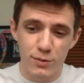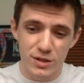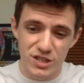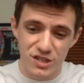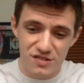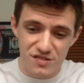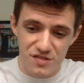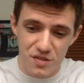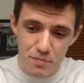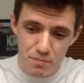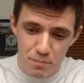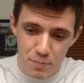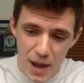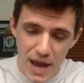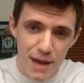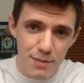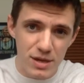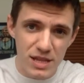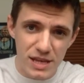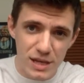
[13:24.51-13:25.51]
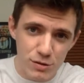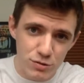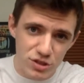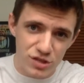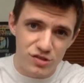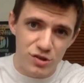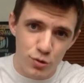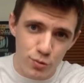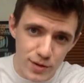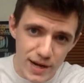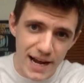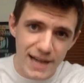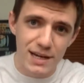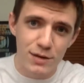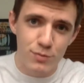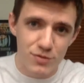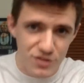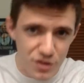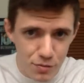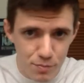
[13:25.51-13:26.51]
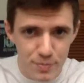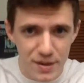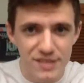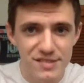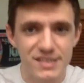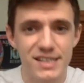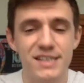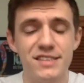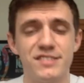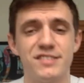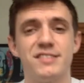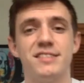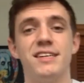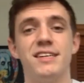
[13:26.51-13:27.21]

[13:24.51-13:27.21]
which is the baby that you just created with your business,